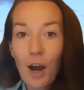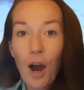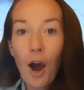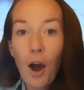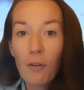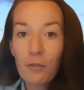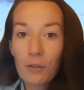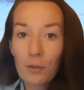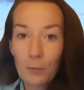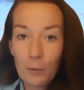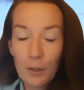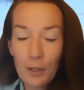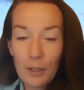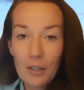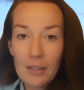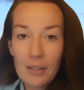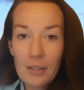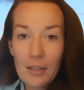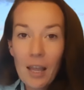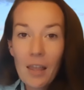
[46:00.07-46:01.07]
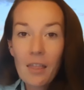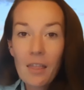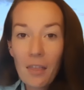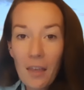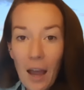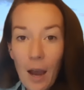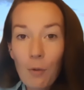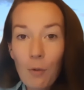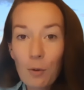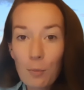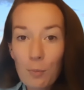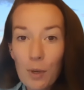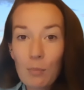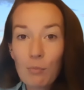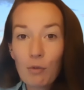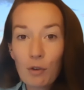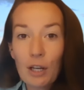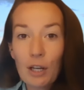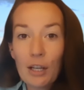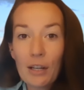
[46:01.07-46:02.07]
afterwards, that would be
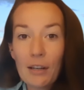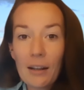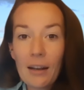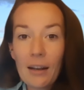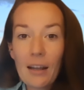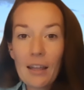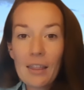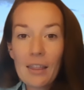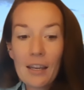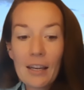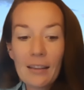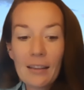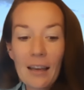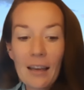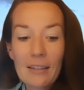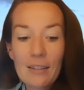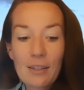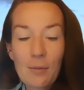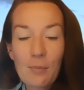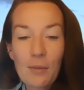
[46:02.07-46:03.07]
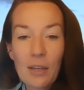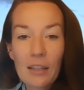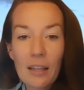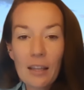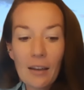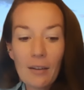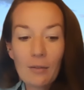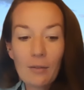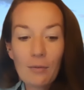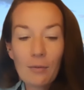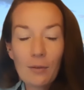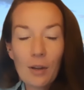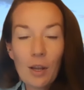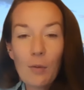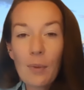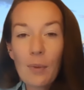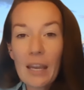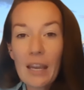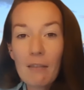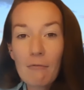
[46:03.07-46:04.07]
brilliant. And I think that's something that it'll
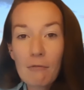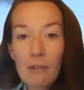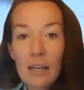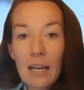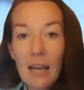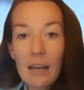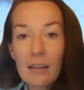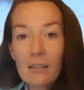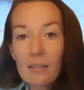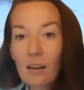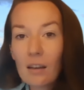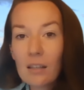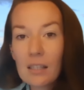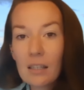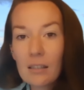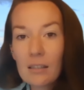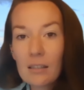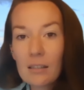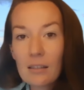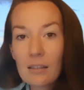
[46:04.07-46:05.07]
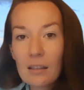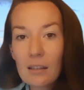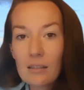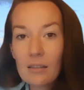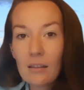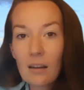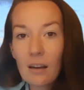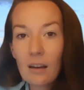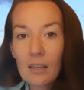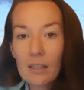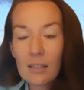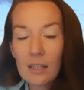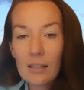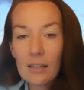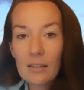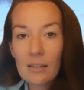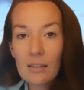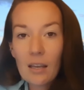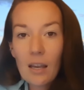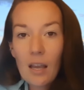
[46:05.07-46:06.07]
be really exciting to see as
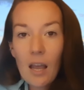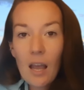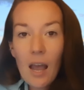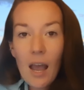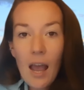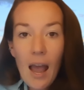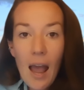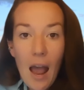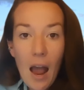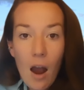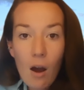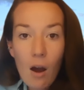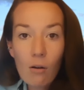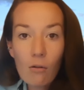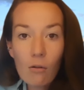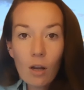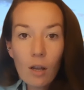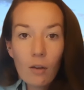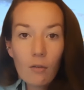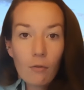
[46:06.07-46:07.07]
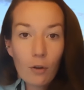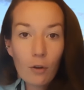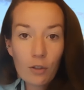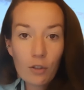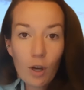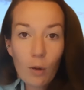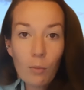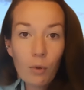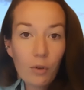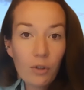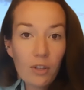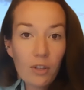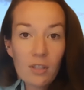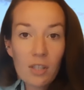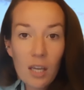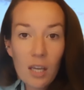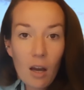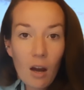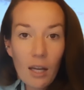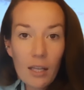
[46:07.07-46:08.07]
scientists how, for example, the
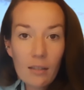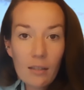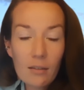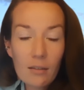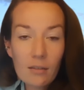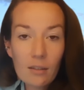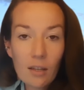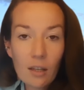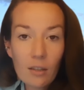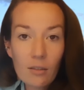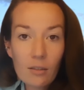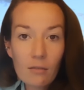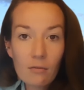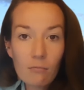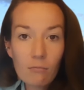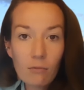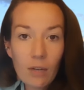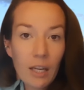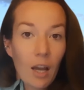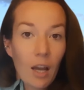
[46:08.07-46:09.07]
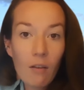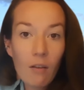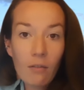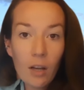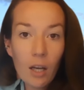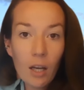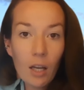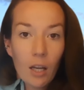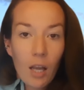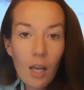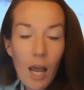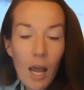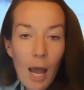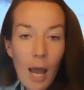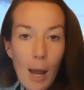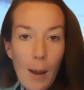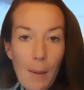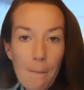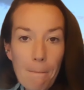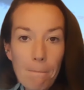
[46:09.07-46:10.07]
sea ice does recover,
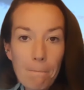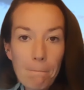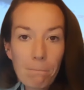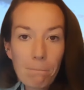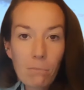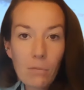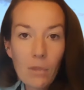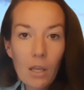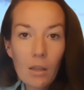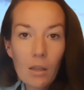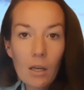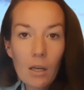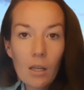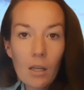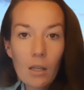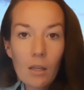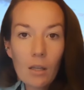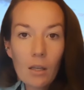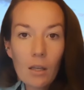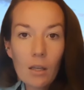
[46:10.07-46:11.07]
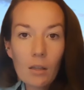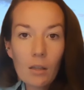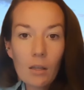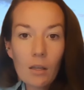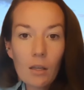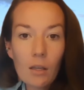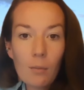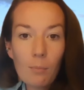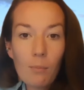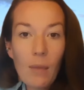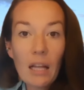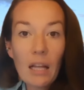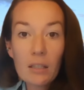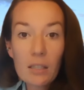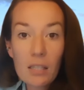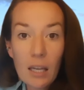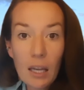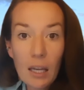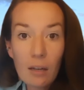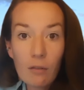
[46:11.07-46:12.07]
the
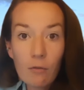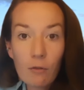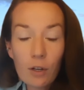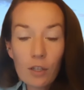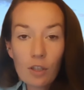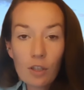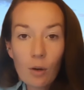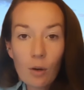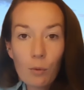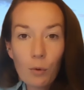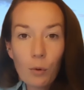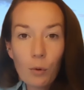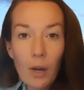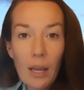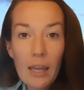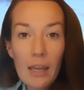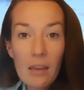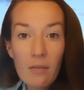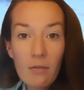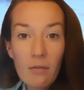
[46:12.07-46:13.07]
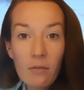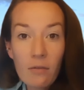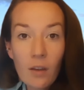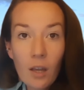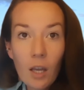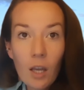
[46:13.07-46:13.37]
melting, for example, if